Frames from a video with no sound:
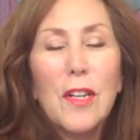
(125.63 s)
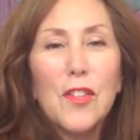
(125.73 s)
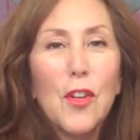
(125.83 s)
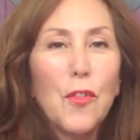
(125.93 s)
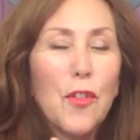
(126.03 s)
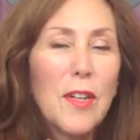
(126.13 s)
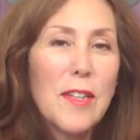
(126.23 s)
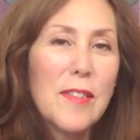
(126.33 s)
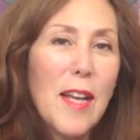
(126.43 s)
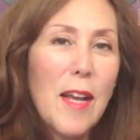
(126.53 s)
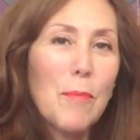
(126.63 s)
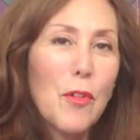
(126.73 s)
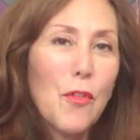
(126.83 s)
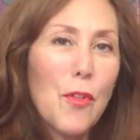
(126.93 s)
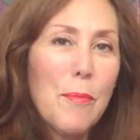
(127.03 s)
So for example,
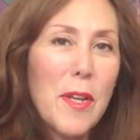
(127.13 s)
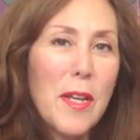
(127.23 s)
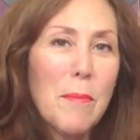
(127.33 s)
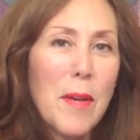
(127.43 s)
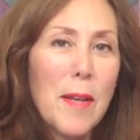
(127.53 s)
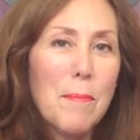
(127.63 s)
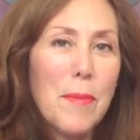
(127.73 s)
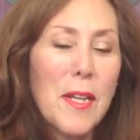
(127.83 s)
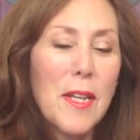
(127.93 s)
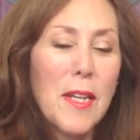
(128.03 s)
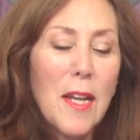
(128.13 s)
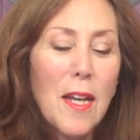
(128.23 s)
for me it might be